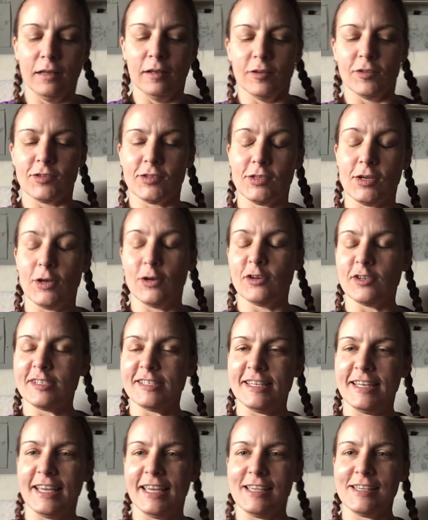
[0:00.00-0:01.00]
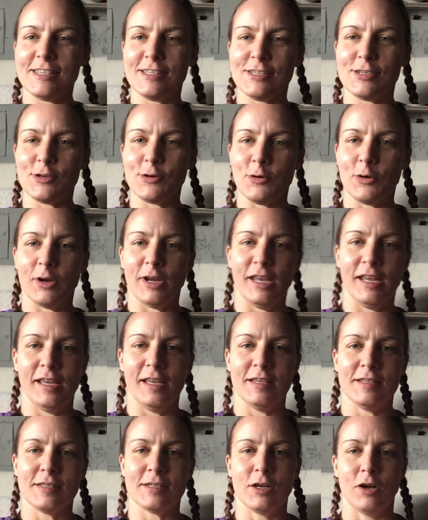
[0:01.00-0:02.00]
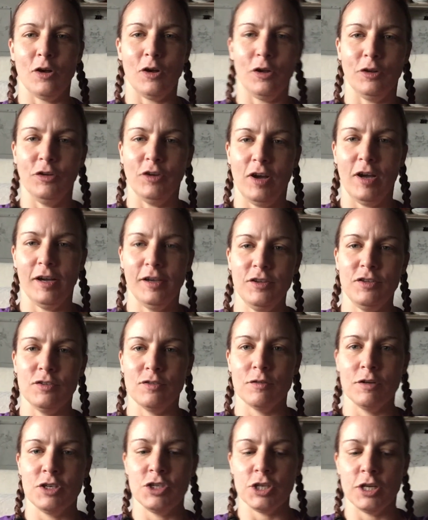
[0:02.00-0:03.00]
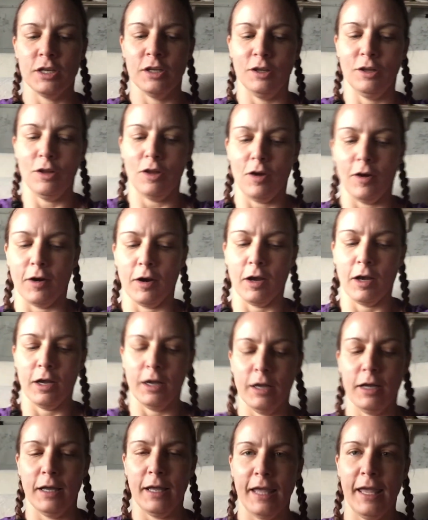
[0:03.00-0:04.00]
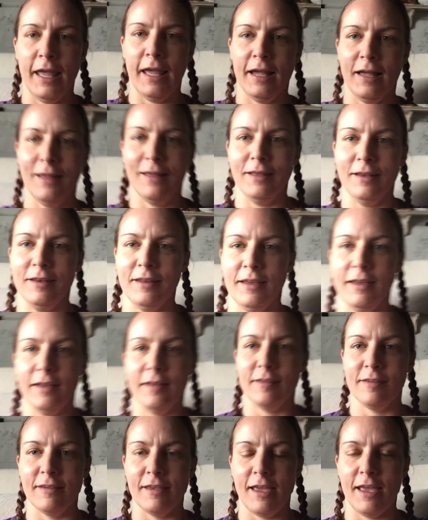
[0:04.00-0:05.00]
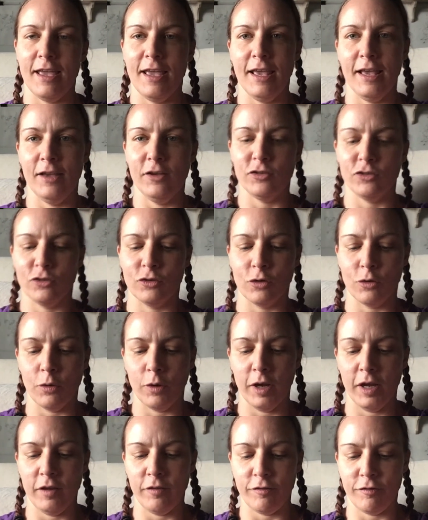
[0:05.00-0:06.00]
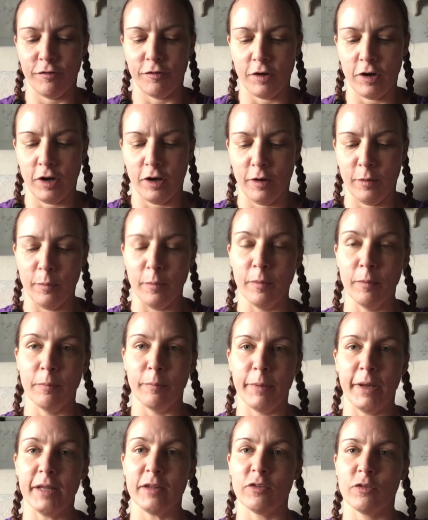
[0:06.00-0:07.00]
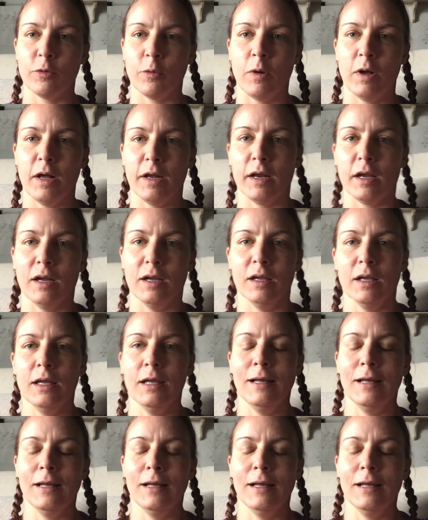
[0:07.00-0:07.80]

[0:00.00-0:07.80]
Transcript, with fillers: So today's story is called Ostrich and Lark, and it's a story from Botswana.